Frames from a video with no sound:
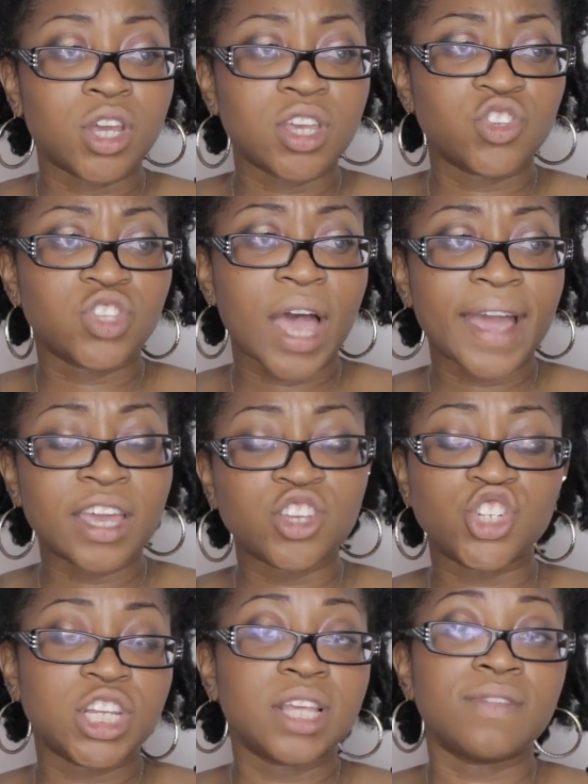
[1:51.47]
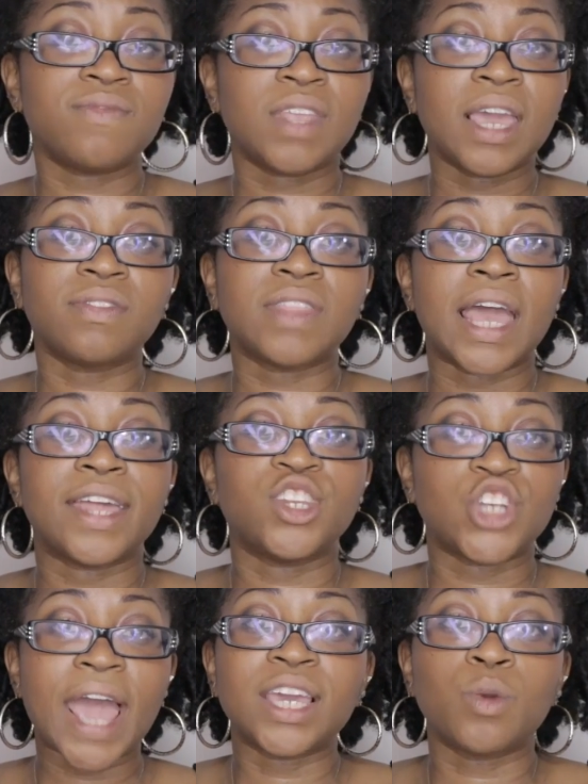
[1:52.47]
because I guess she didn't think that
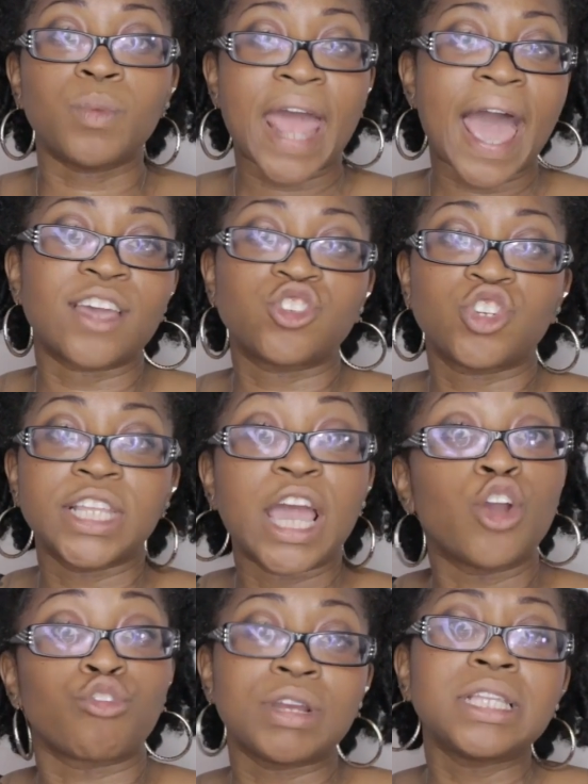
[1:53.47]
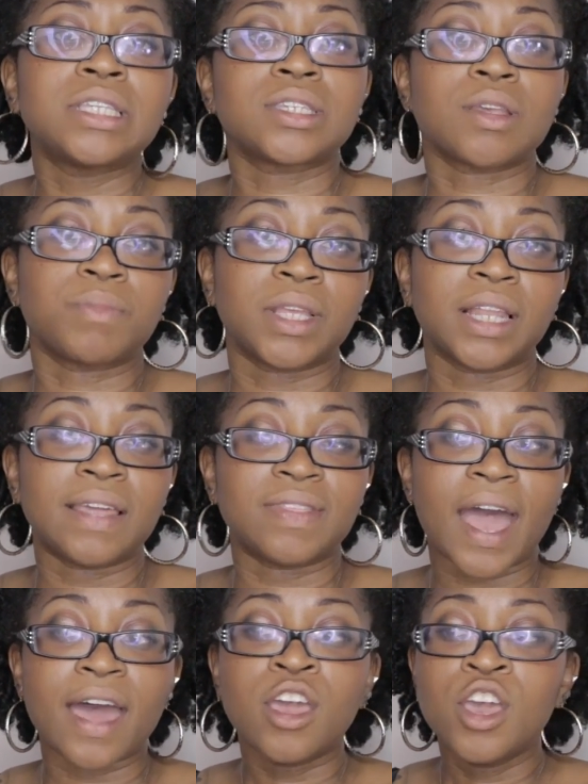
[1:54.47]
Jackie would actually agree to something like
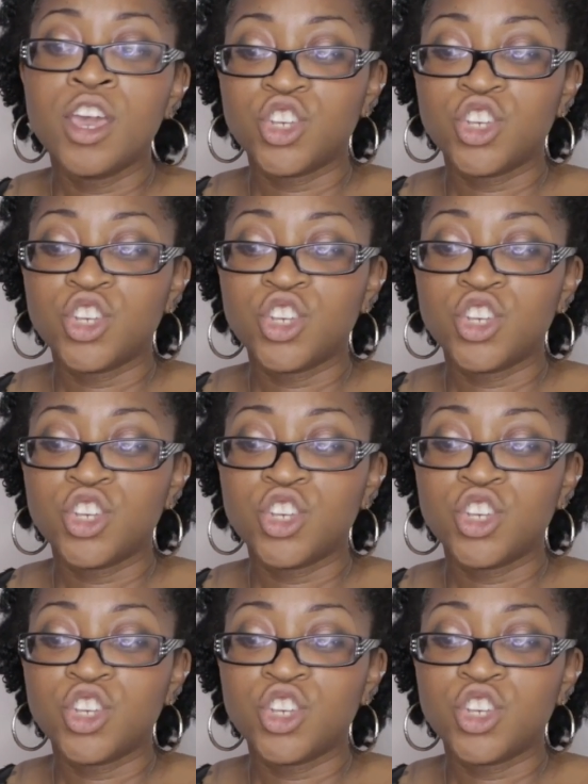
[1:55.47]
that.